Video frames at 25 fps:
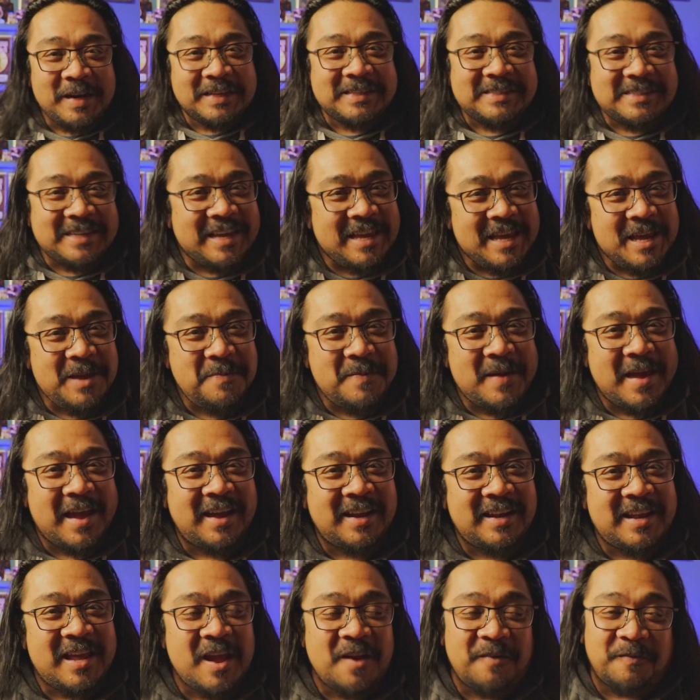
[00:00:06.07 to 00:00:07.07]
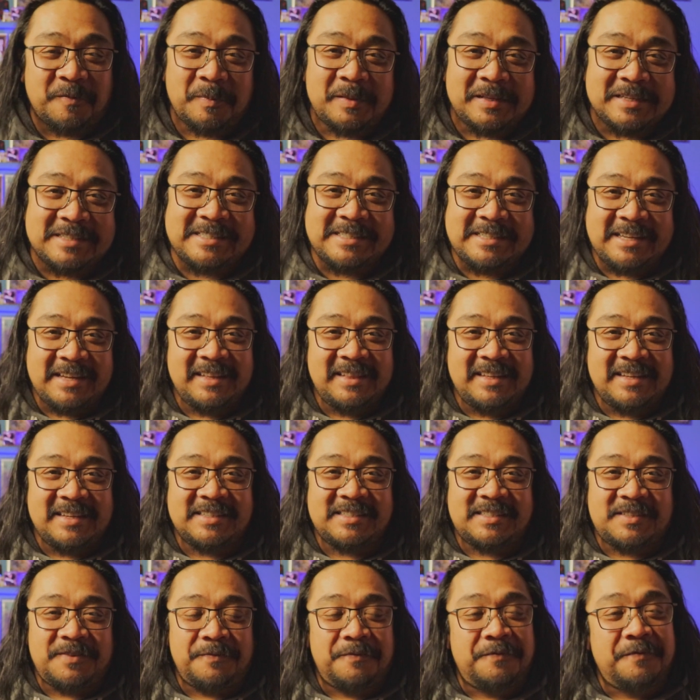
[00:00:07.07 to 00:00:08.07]
It's Eman here from the
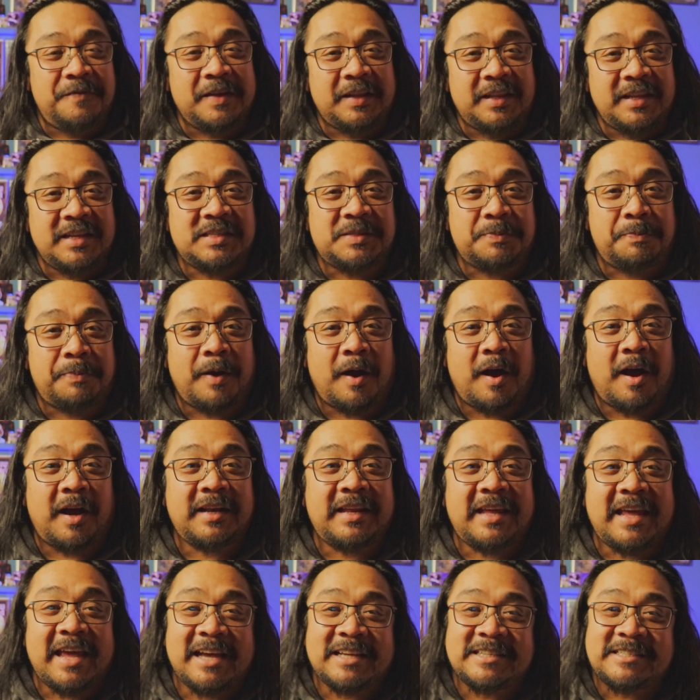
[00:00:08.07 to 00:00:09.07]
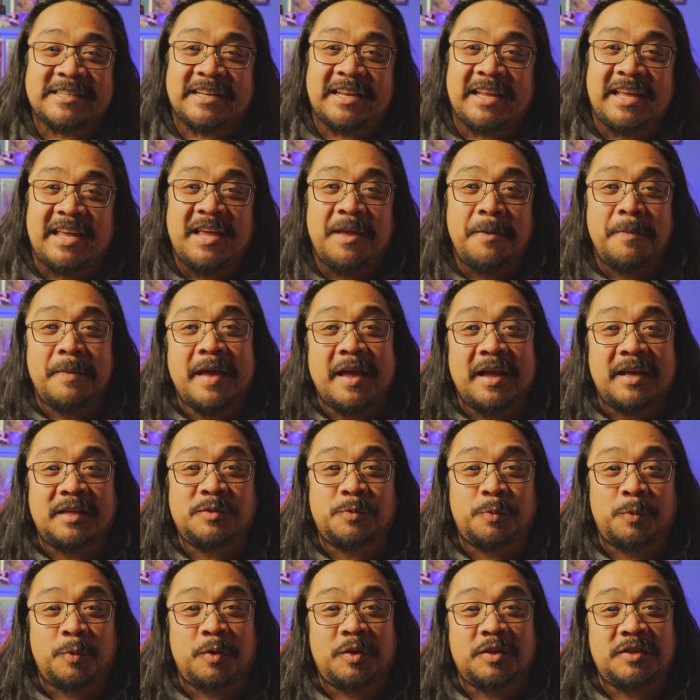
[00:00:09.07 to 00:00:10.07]
C-List Villains Podcast in
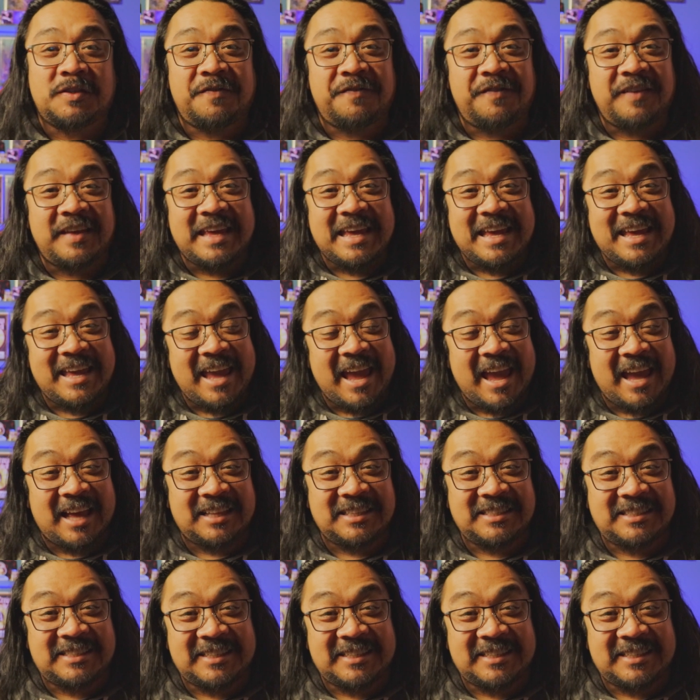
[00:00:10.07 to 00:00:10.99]
Eman's World of Geek, and